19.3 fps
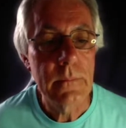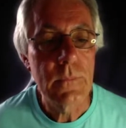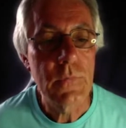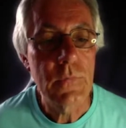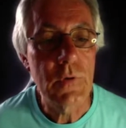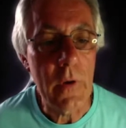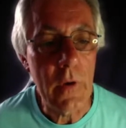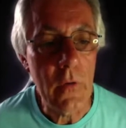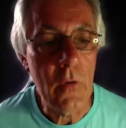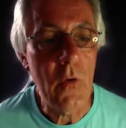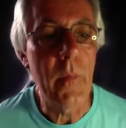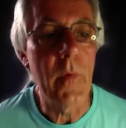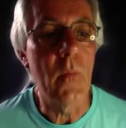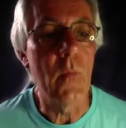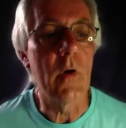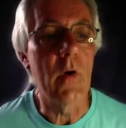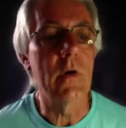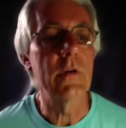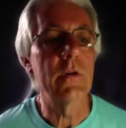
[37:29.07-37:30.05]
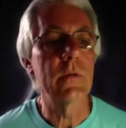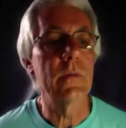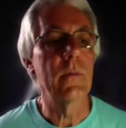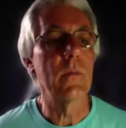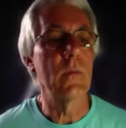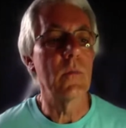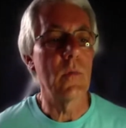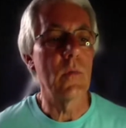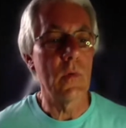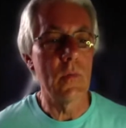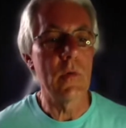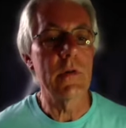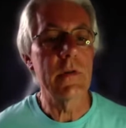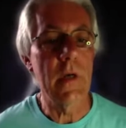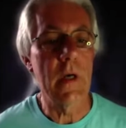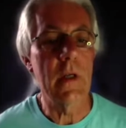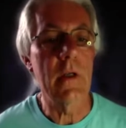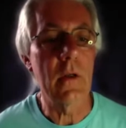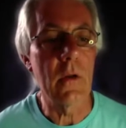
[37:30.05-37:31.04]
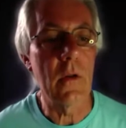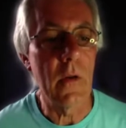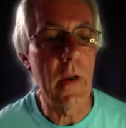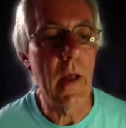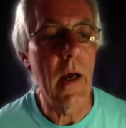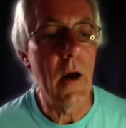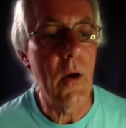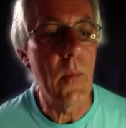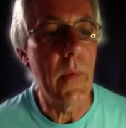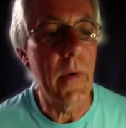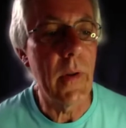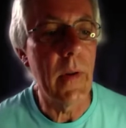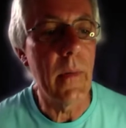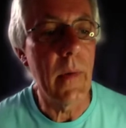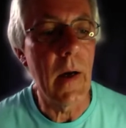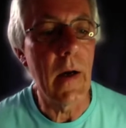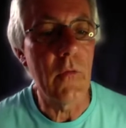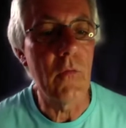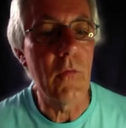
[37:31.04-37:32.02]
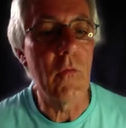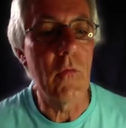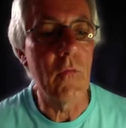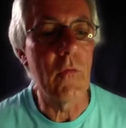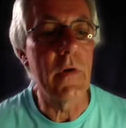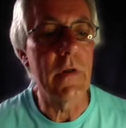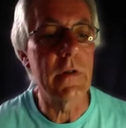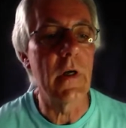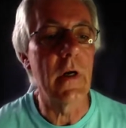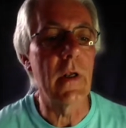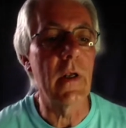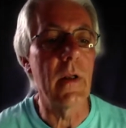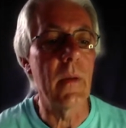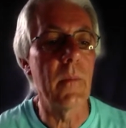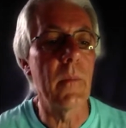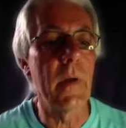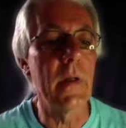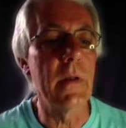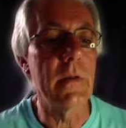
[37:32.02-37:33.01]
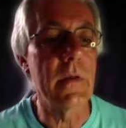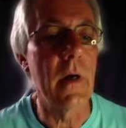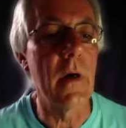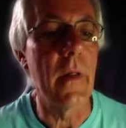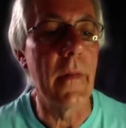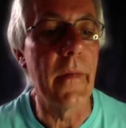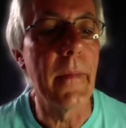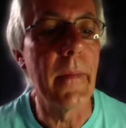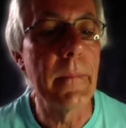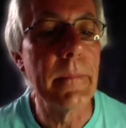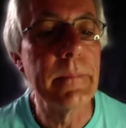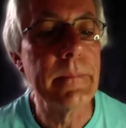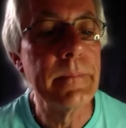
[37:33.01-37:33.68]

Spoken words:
So it could have been worse. We settled on how many actual recycling bins are there.